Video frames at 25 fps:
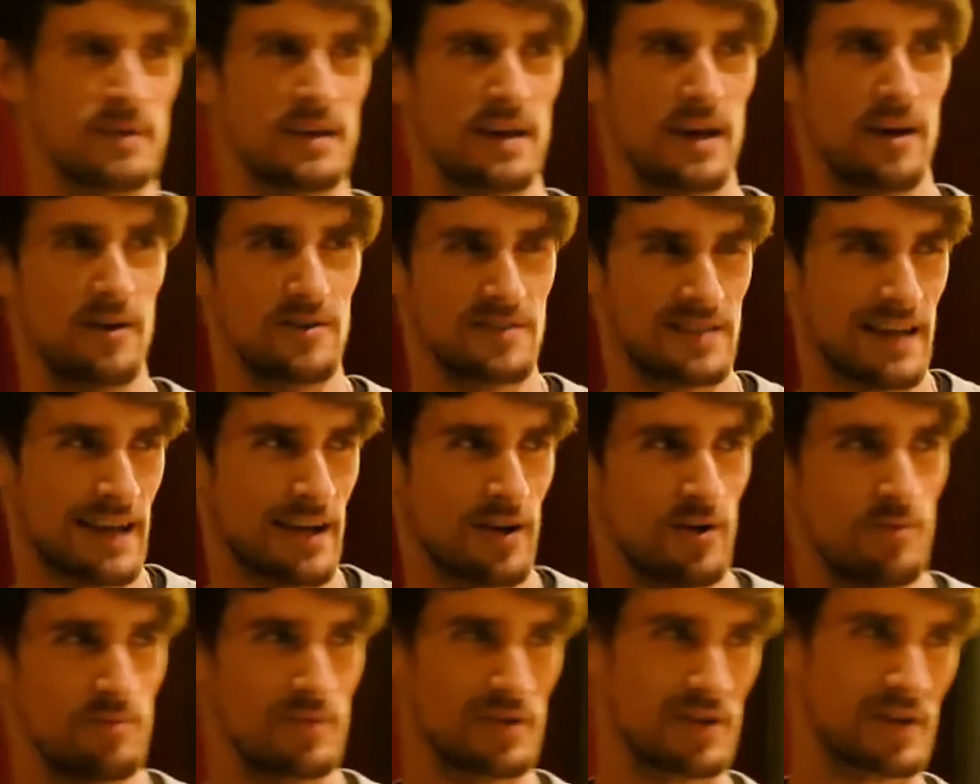goes, hang
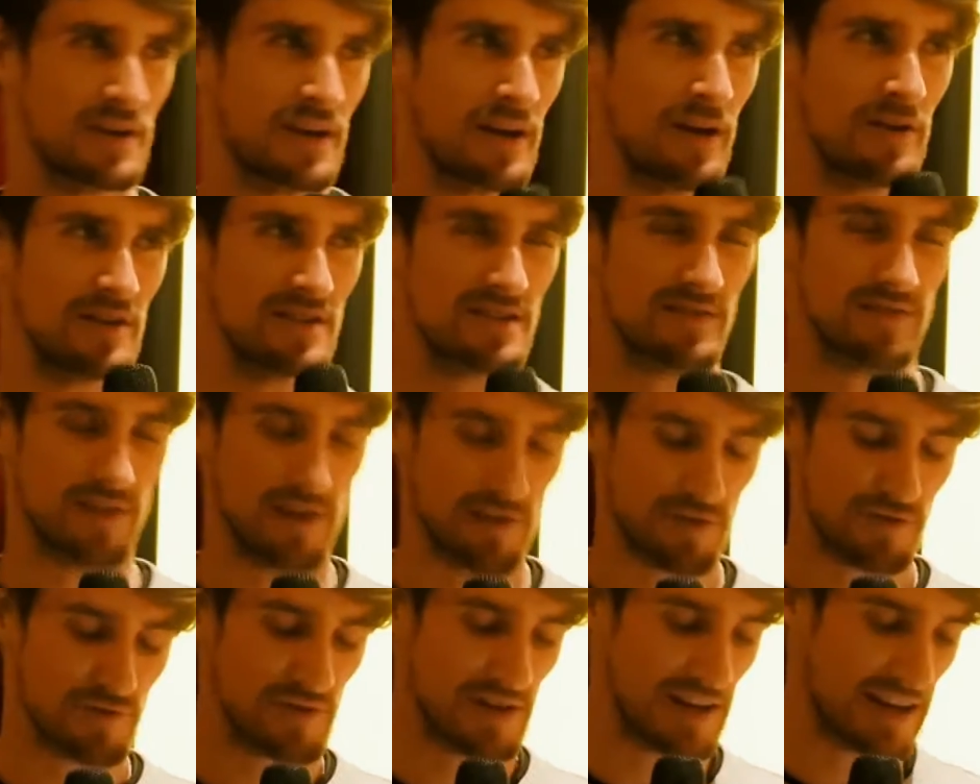on, but you can only
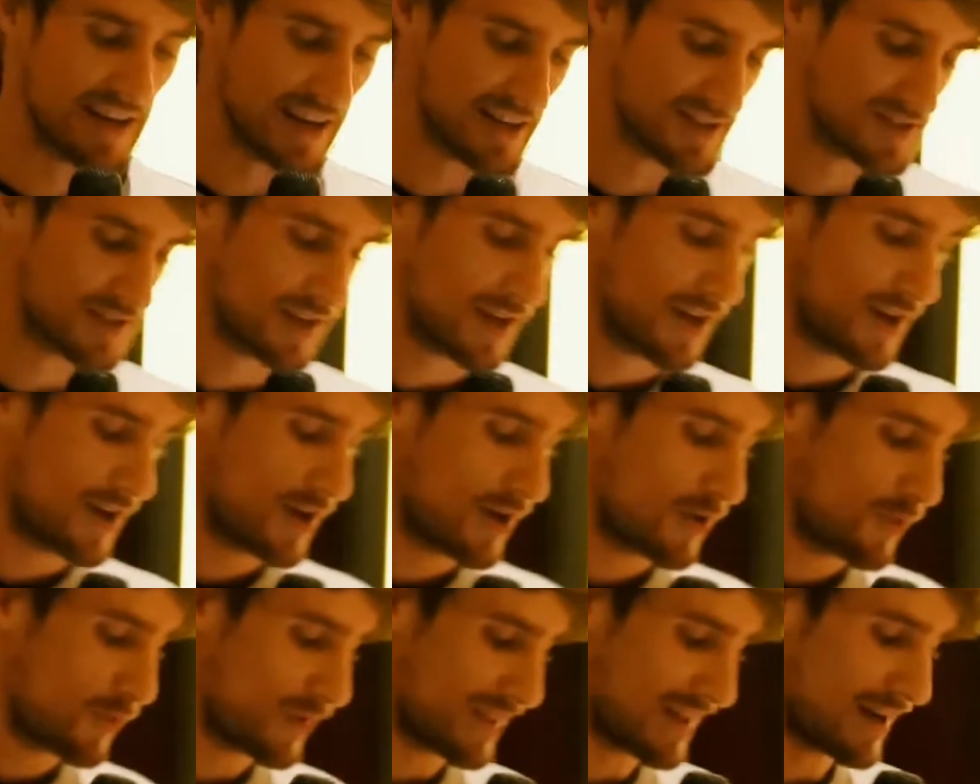survive 3 days
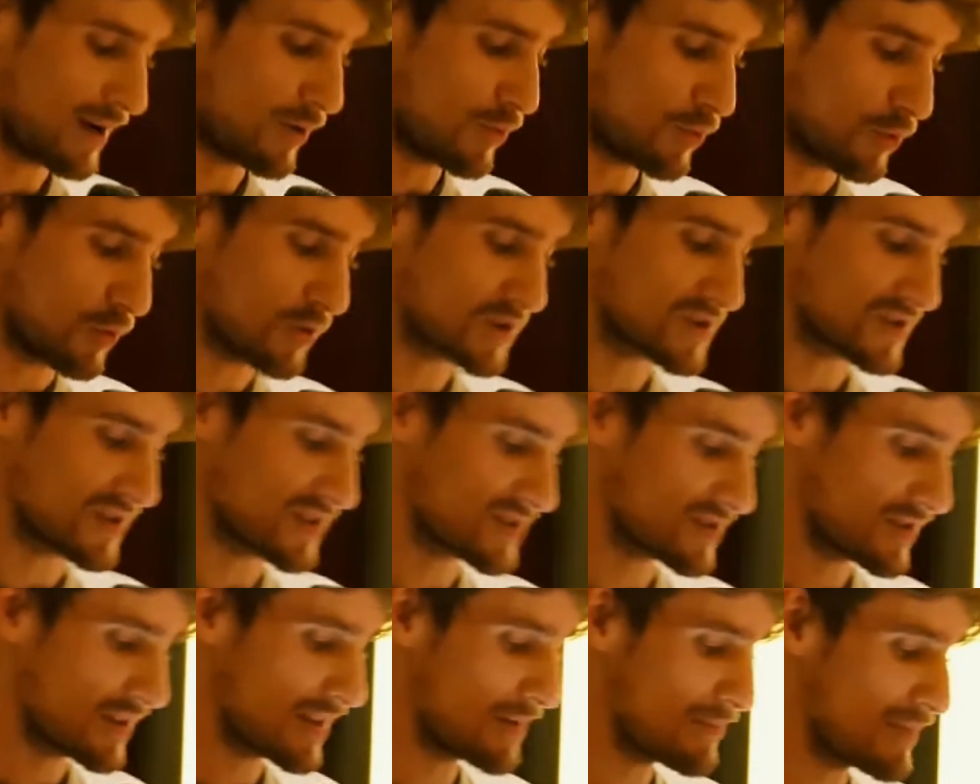without water.
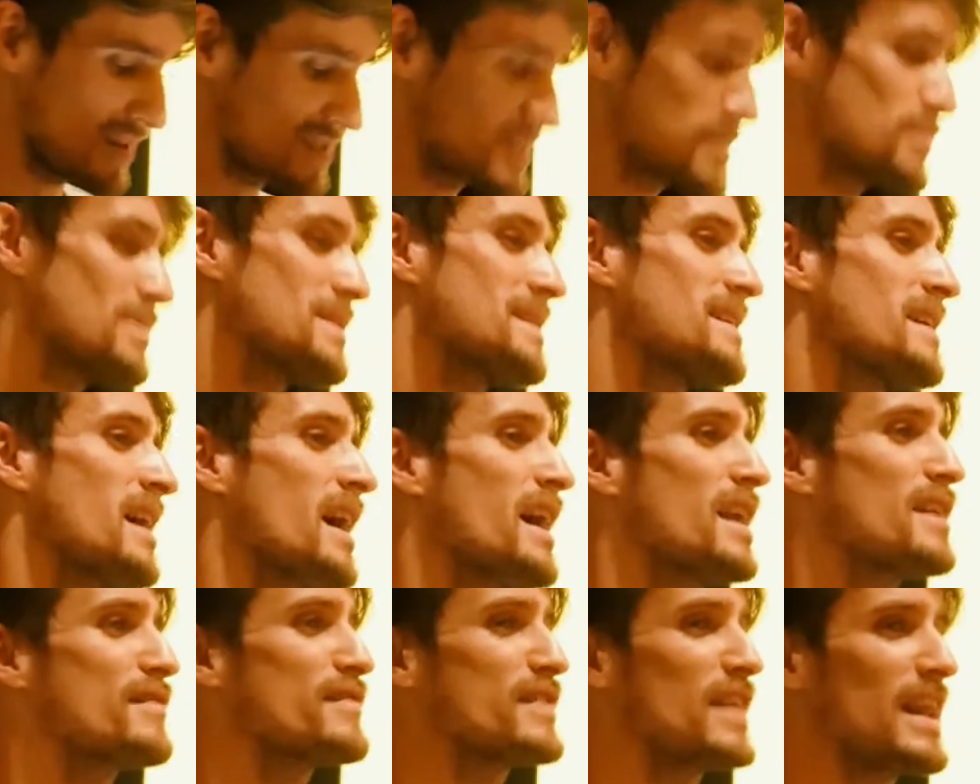So that must have been
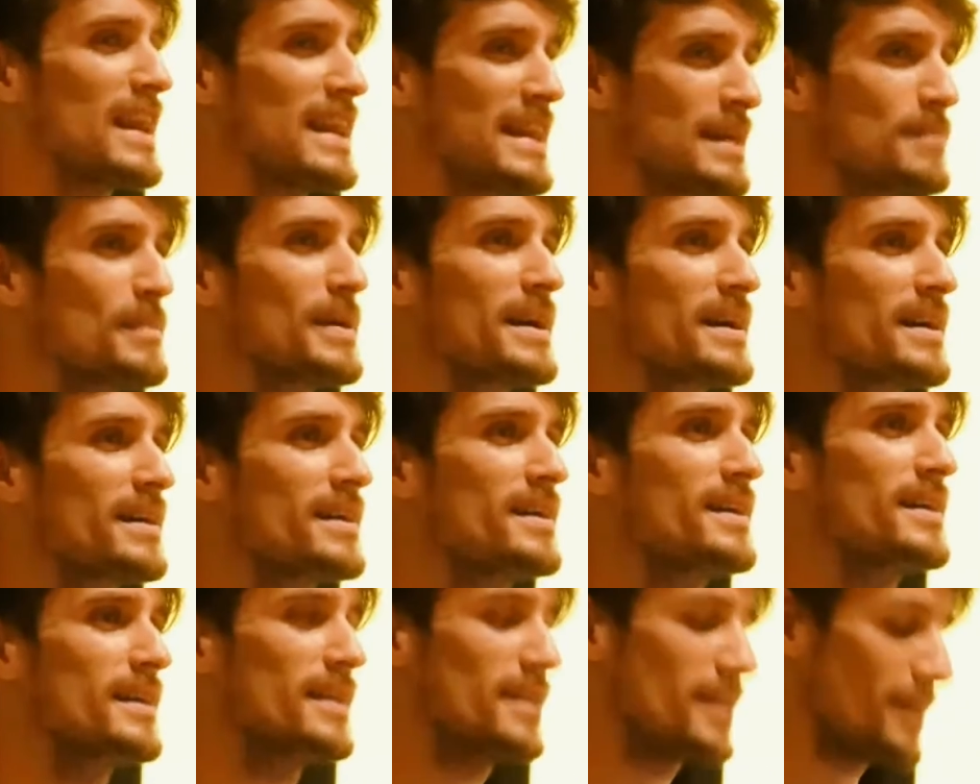kind of the limit
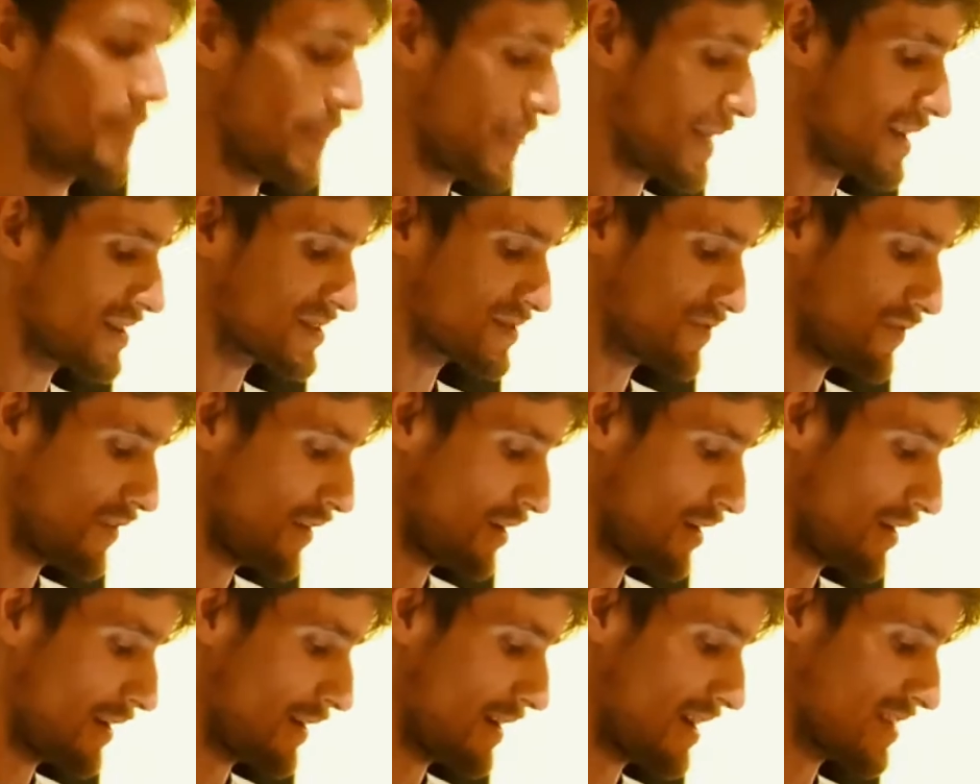as
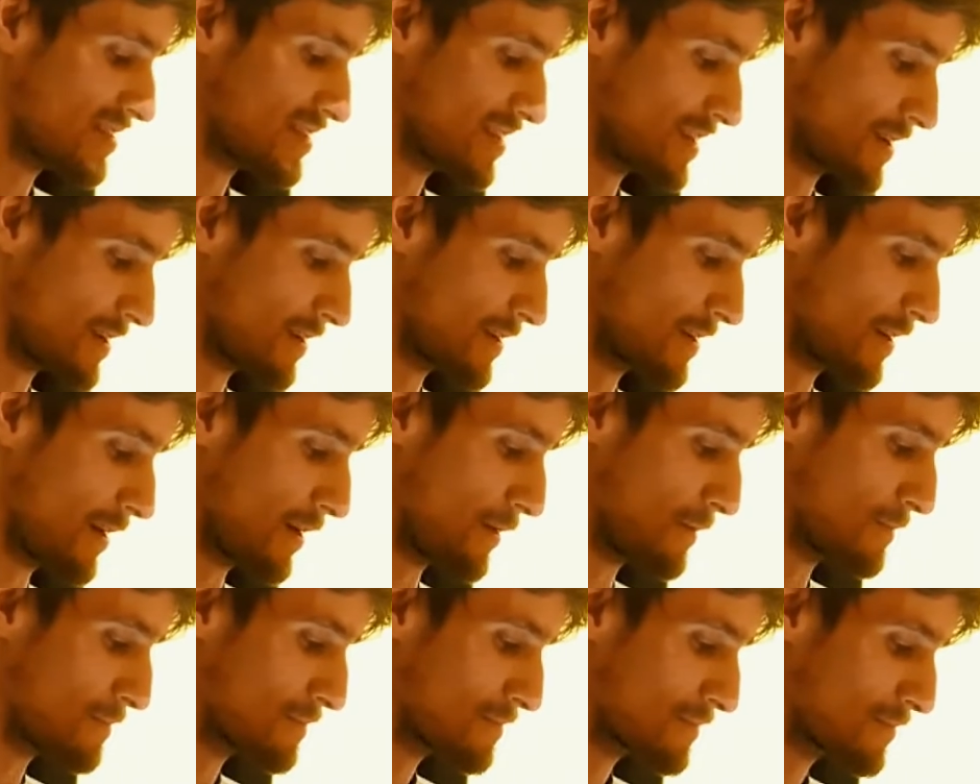far as he could
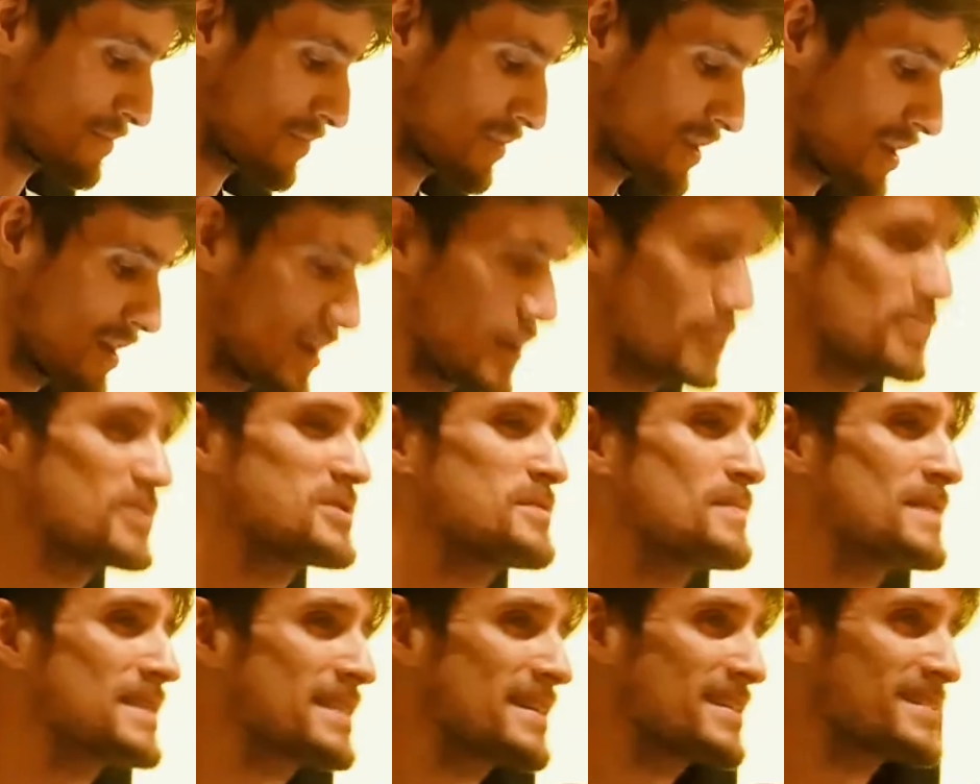go. But
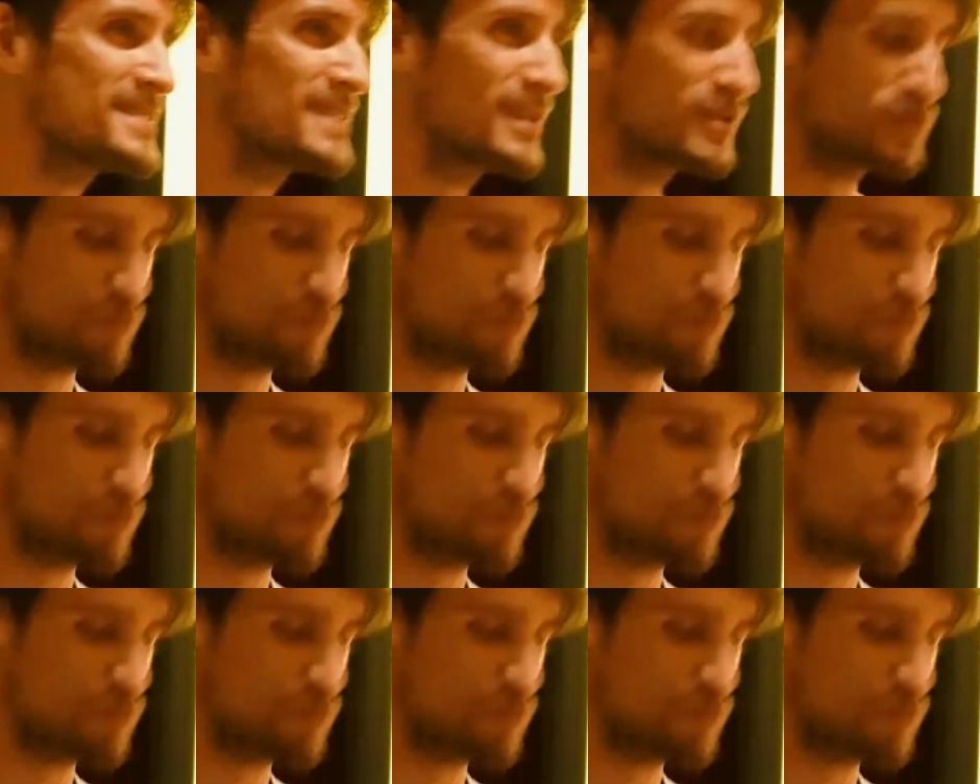to me, that sounds